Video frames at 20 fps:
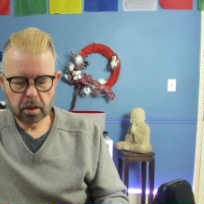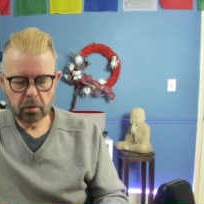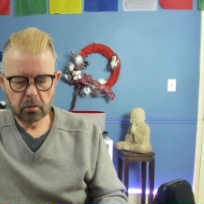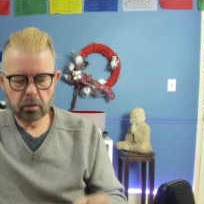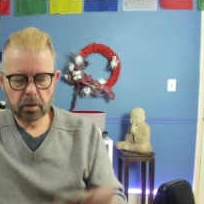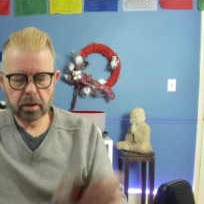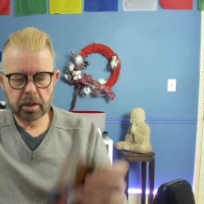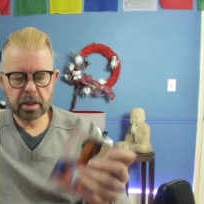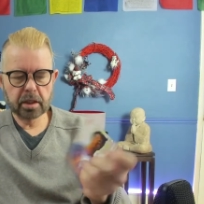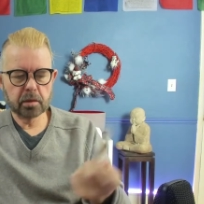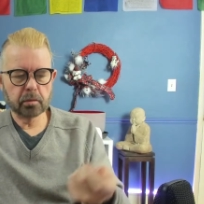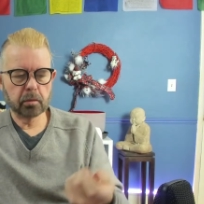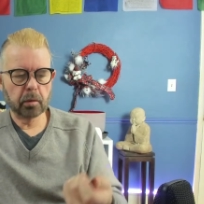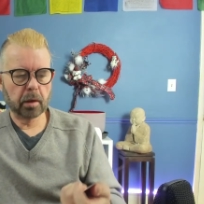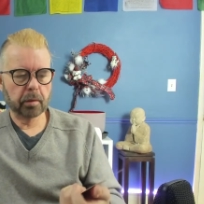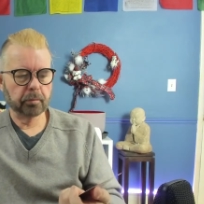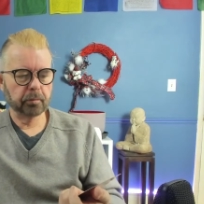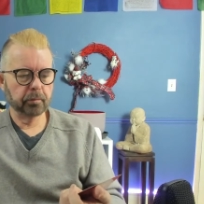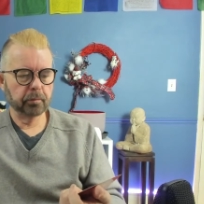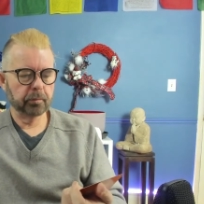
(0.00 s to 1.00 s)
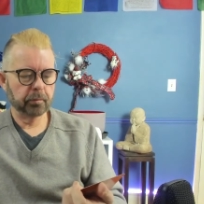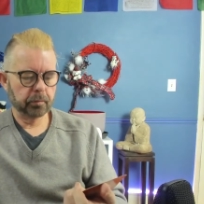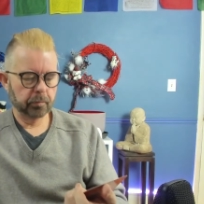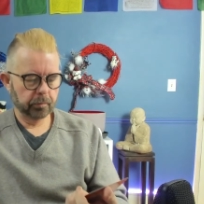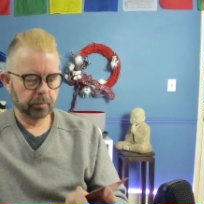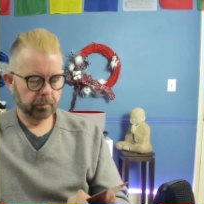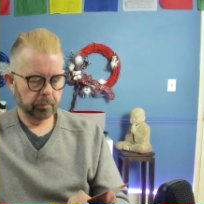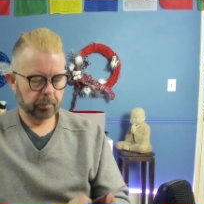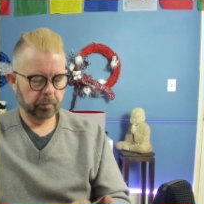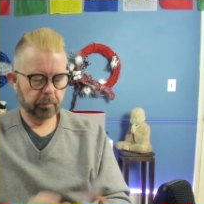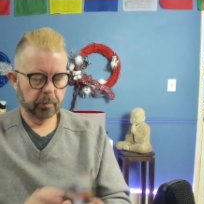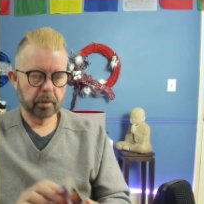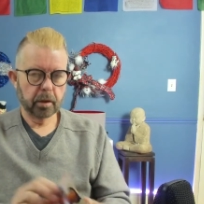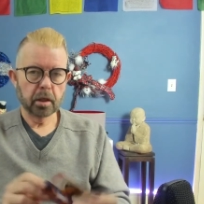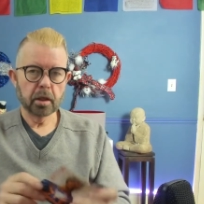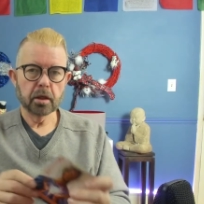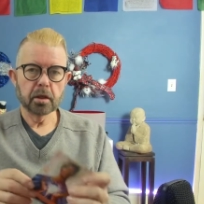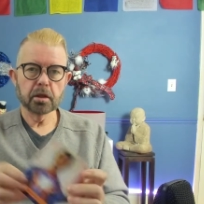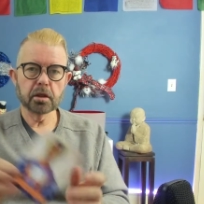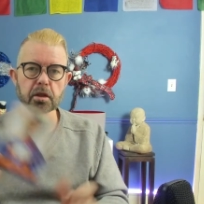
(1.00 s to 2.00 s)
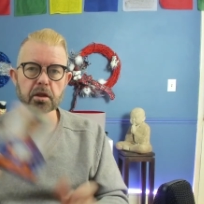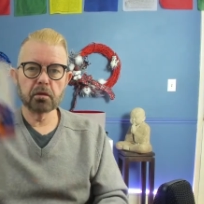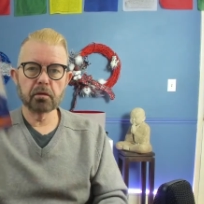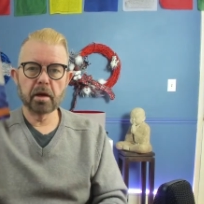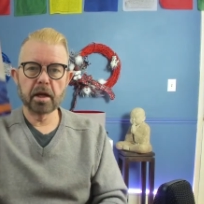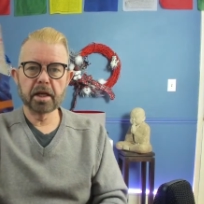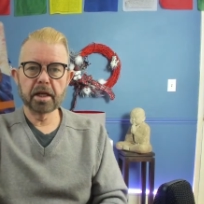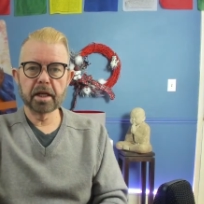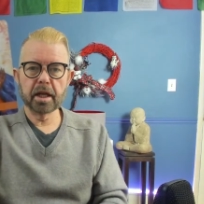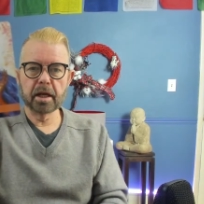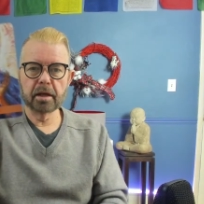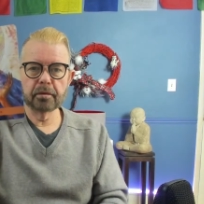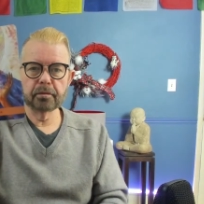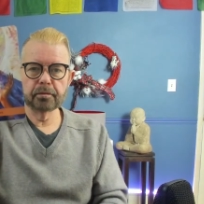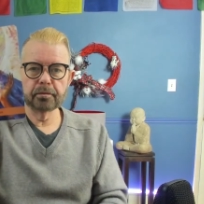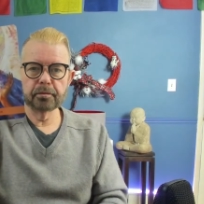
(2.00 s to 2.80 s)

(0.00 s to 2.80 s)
Well, here's one. Surrender.